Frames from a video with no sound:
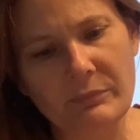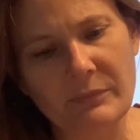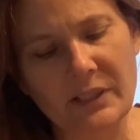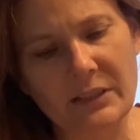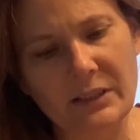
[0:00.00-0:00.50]

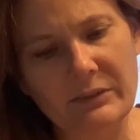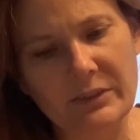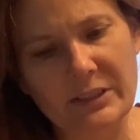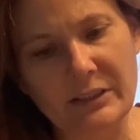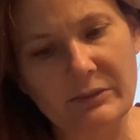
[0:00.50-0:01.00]
And Ava,
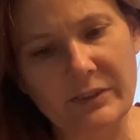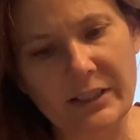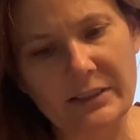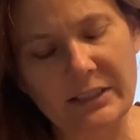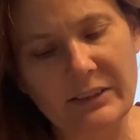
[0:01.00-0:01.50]

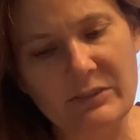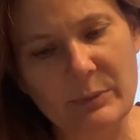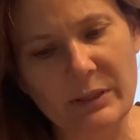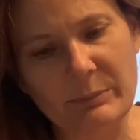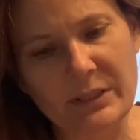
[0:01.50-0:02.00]
terrified, leaves
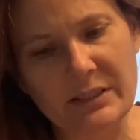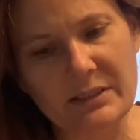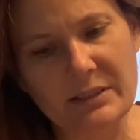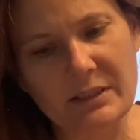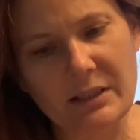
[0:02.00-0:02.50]
me in peace.